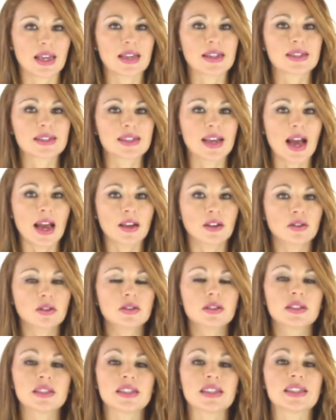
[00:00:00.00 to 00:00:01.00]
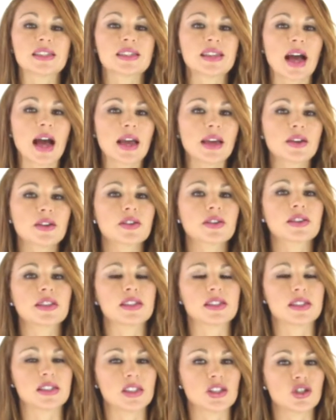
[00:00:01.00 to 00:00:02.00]
entitled Desire
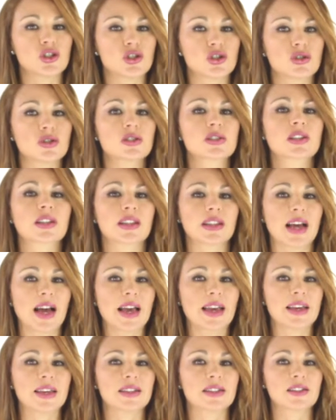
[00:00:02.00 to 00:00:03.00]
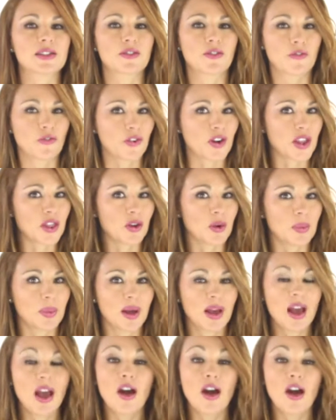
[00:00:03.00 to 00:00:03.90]
Decisions Client Freedom.